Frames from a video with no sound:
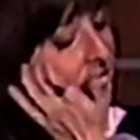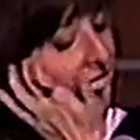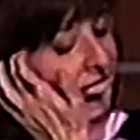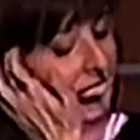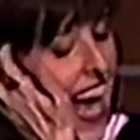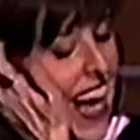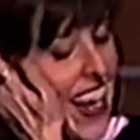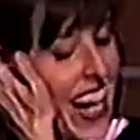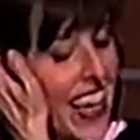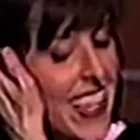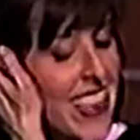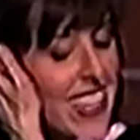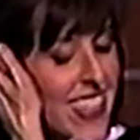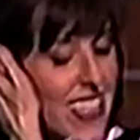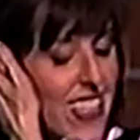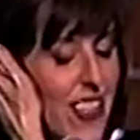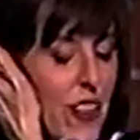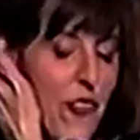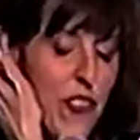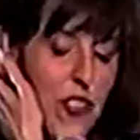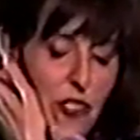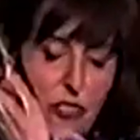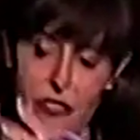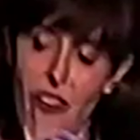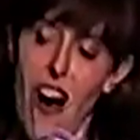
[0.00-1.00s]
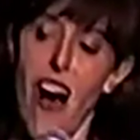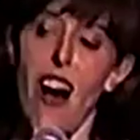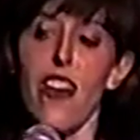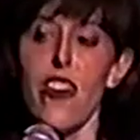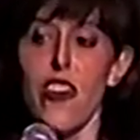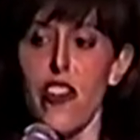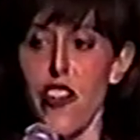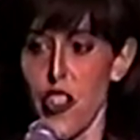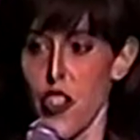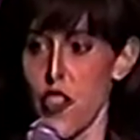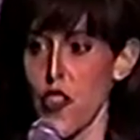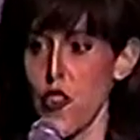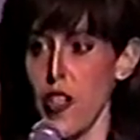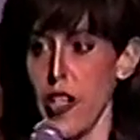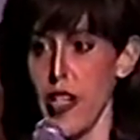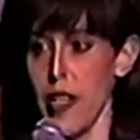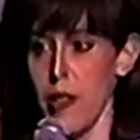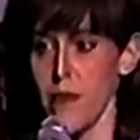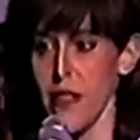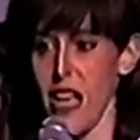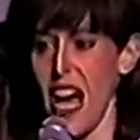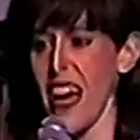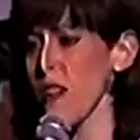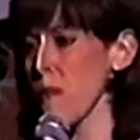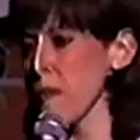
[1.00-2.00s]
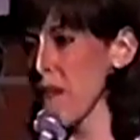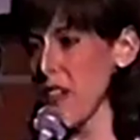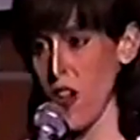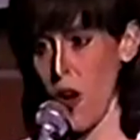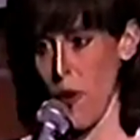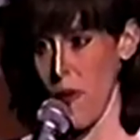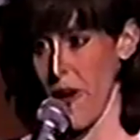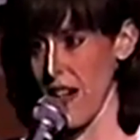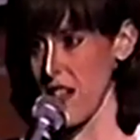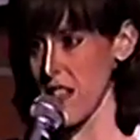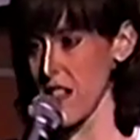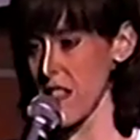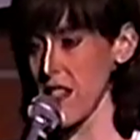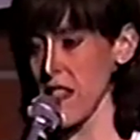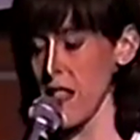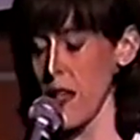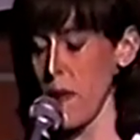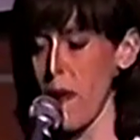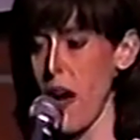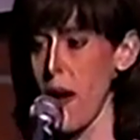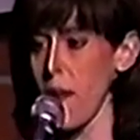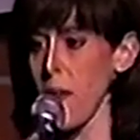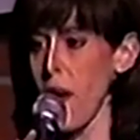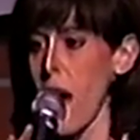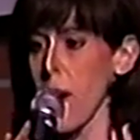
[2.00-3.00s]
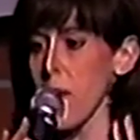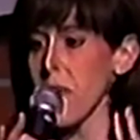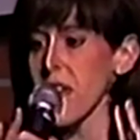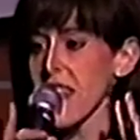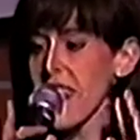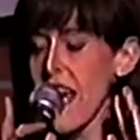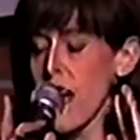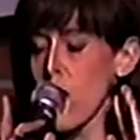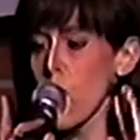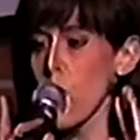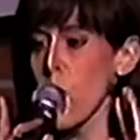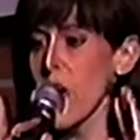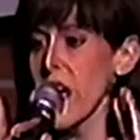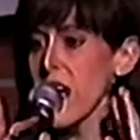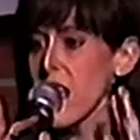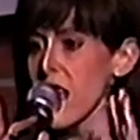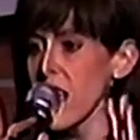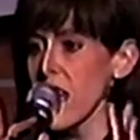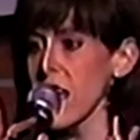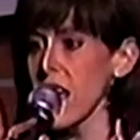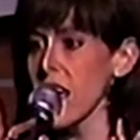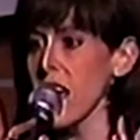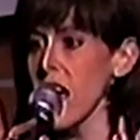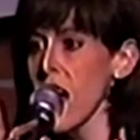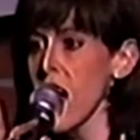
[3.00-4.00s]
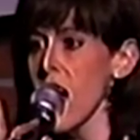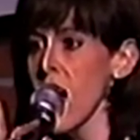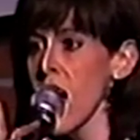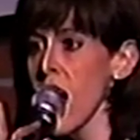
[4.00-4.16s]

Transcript: And I think you have to follow your dreams. I don't mean go back to sleep. I mean, like, really